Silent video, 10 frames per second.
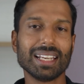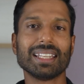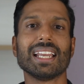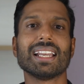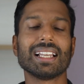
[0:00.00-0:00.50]

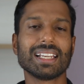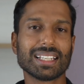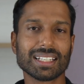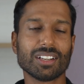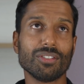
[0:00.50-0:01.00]
then
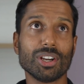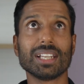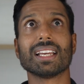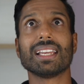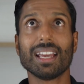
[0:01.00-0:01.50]
Alianza
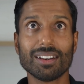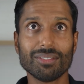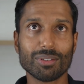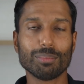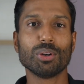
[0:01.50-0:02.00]
converting again
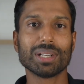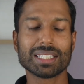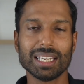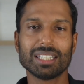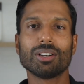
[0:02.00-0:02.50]
from
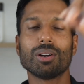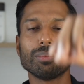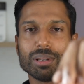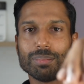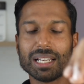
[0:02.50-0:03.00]
USD to
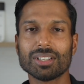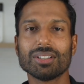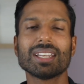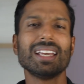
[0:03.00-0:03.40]
Colombian pesos.